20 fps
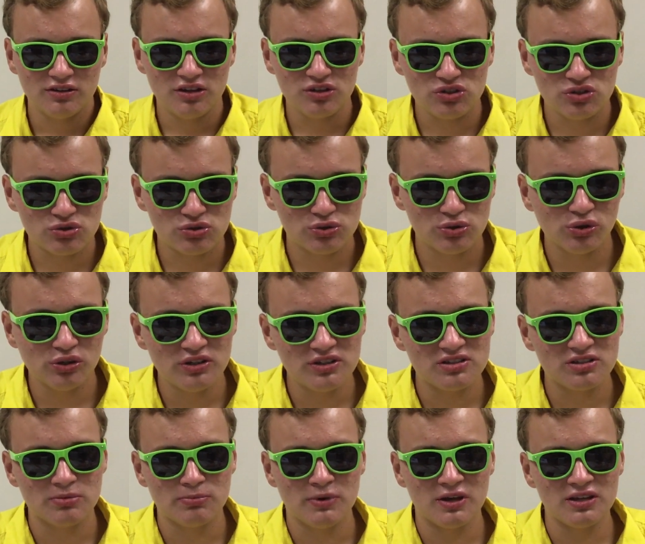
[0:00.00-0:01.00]
This truly
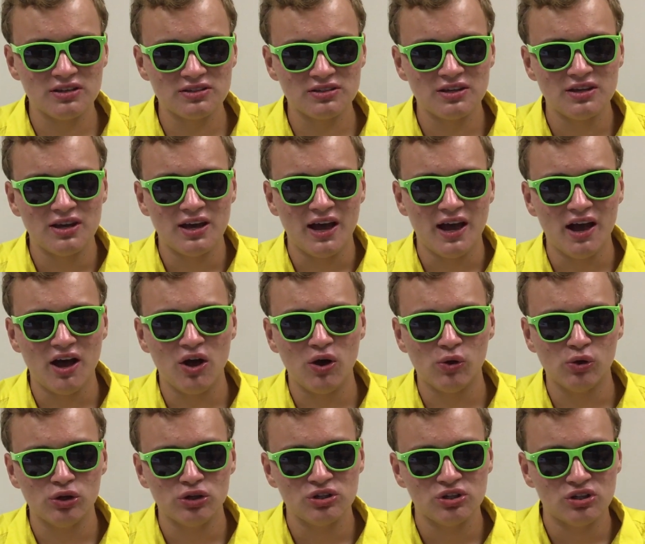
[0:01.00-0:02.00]
cements
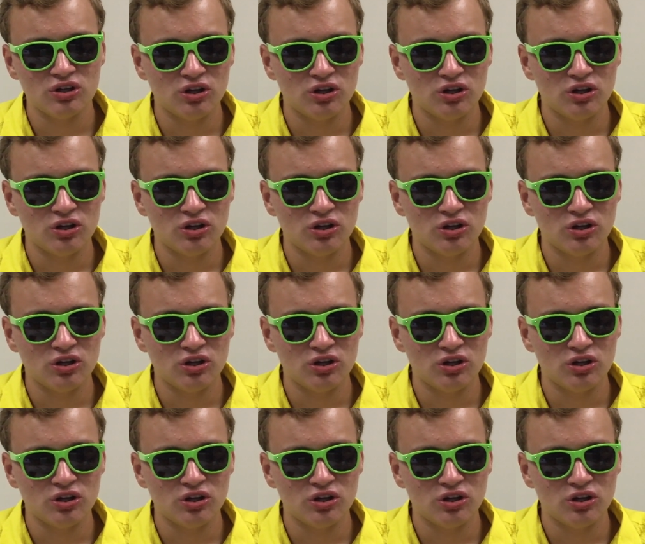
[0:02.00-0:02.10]
how